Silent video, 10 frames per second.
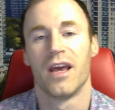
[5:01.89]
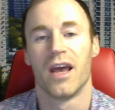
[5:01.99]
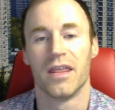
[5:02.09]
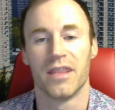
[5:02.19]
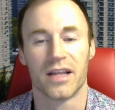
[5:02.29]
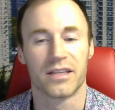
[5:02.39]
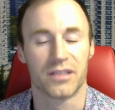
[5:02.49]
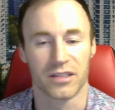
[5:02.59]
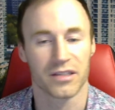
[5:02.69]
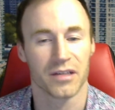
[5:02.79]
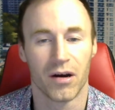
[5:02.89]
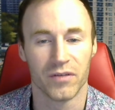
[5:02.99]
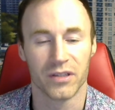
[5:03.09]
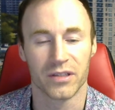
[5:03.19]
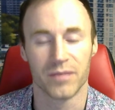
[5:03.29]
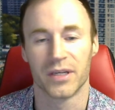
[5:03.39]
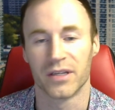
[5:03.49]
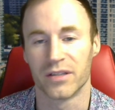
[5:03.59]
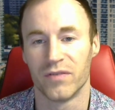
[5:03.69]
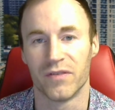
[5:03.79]
And that's just obviously
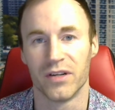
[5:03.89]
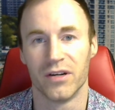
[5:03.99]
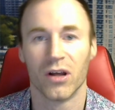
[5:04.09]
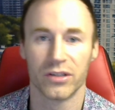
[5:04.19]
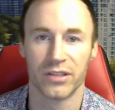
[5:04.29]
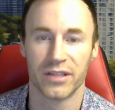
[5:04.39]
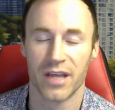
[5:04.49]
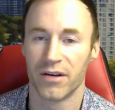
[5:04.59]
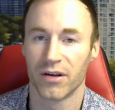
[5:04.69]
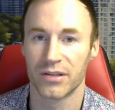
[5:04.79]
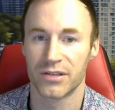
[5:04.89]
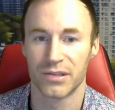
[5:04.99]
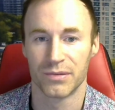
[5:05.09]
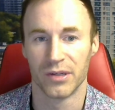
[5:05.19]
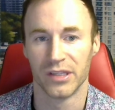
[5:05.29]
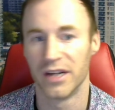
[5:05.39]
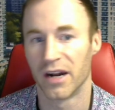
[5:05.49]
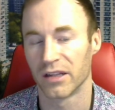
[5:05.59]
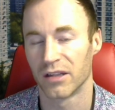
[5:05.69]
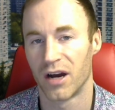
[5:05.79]
because $50 and $10 is really
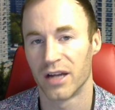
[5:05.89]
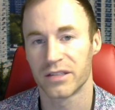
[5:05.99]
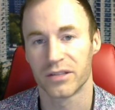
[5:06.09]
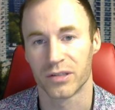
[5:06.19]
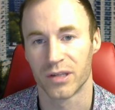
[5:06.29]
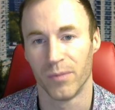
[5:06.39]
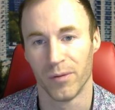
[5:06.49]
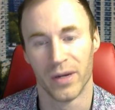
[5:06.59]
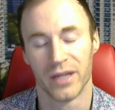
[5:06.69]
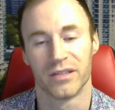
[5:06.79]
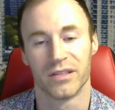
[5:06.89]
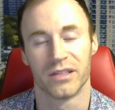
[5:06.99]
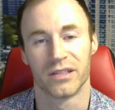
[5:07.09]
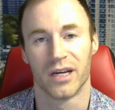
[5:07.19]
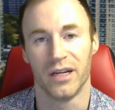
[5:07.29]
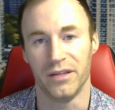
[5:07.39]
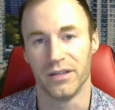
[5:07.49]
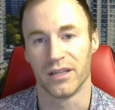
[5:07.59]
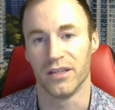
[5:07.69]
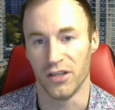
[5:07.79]
not a lot. So someone might just decide to
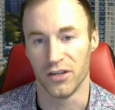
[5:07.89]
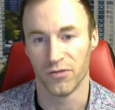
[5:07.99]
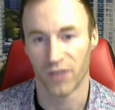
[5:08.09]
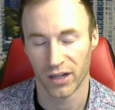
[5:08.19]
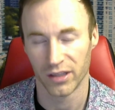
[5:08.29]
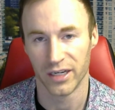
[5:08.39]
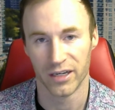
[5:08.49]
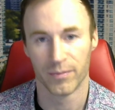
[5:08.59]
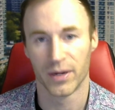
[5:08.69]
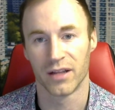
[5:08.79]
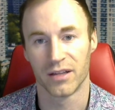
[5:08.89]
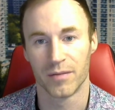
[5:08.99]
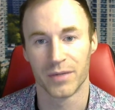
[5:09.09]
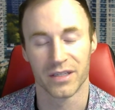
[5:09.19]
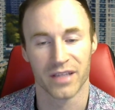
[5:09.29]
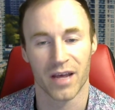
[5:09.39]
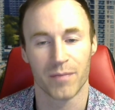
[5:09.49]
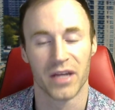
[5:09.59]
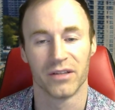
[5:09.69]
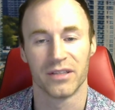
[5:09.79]
continue violating a bylaw because that
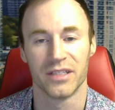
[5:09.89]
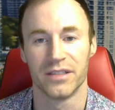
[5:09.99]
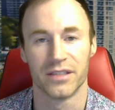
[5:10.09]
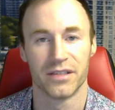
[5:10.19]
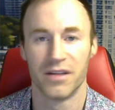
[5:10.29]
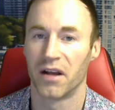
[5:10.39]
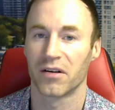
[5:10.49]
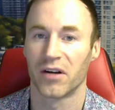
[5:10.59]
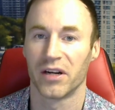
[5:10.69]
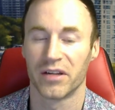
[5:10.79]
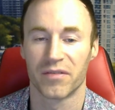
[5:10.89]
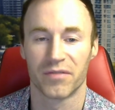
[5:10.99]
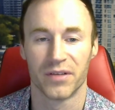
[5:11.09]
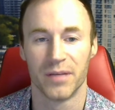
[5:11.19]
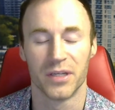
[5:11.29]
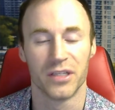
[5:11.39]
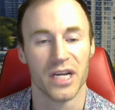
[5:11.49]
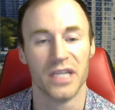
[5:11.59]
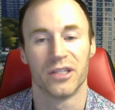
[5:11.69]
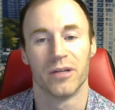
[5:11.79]
penalty is just not great enough for them to
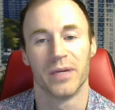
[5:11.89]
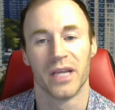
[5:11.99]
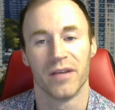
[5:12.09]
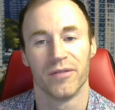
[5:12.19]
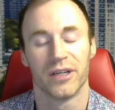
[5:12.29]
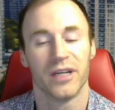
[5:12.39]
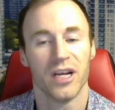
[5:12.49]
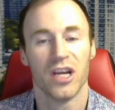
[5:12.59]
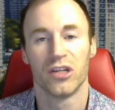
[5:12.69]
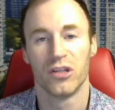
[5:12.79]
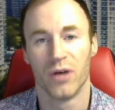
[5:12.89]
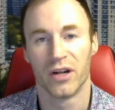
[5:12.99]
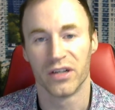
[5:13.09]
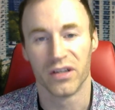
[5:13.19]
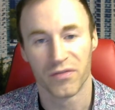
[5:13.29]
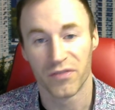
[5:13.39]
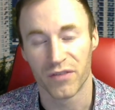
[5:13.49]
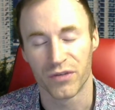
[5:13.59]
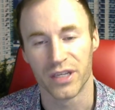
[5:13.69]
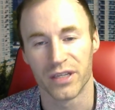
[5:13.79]
change their behavior.
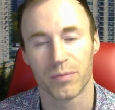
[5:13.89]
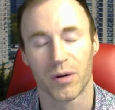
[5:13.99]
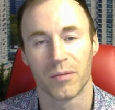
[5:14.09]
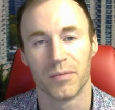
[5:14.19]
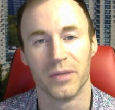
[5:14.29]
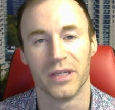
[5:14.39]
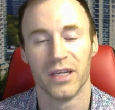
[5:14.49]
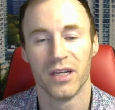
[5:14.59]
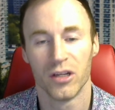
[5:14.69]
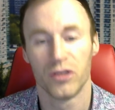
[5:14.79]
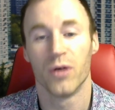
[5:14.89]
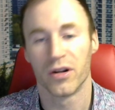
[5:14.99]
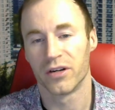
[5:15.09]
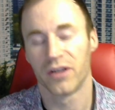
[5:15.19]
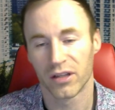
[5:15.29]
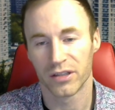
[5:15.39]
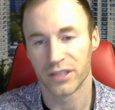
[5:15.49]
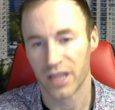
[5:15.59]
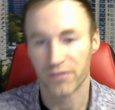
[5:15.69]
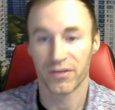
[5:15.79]
$250 is probably $200
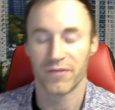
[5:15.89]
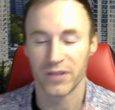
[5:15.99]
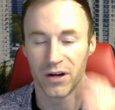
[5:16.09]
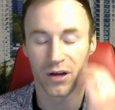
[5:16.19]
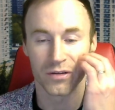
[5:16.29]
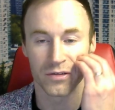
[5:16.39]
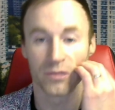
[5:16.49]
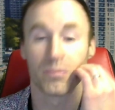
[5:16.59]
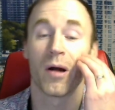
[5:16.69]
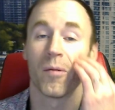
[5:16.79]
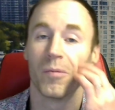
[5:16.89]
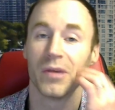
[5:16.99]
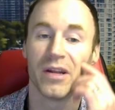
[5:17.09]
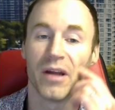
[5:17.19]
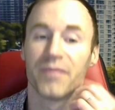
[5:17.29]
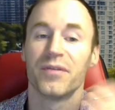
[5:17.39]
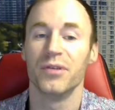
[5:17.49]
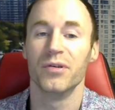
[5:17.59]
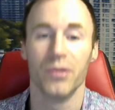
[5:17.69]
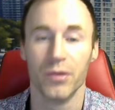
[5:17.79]
and $50 is probably enough
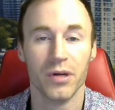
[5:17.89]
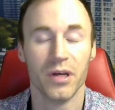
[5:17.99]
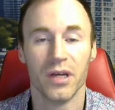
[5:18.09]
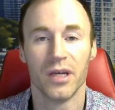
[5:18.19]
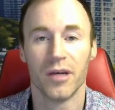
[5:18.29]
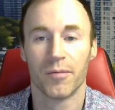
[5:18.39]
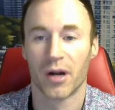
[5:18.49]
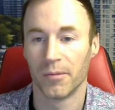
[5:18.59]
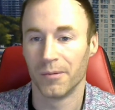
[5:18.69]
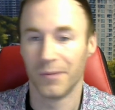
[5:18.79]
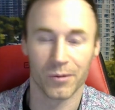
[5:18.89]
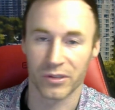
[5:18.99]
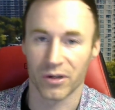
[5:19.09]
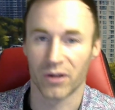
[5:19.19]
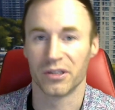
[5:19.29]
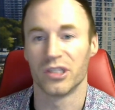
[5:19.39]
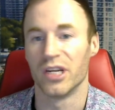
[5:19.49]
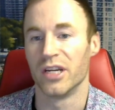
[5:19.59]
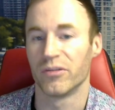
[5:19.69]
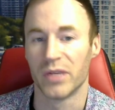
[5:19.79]
to probably result in a
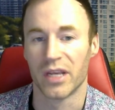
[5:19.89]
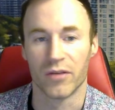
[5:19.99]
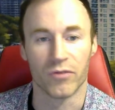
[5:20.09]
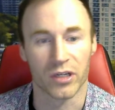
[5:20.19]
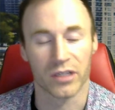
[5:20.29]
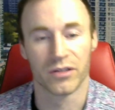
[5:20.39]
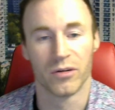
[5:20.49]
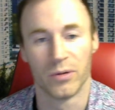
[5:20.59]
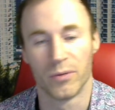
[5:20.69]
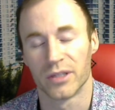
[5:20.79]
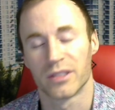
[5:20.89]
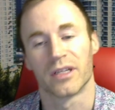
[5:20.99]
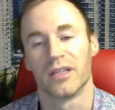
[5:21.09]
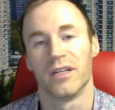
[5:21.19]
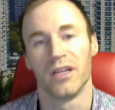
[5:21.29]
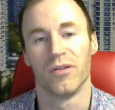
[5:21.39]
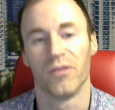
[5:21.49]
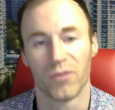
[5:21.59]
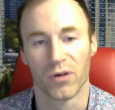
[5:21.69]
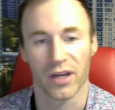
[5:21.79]
change of behavior because no one wants to continue to
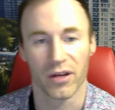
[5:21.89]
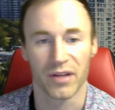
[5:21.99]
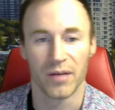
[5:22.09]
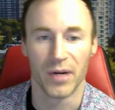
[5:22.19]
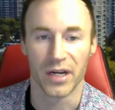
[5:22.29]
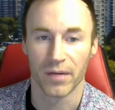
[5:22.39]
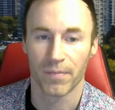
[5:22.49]
fork out that money.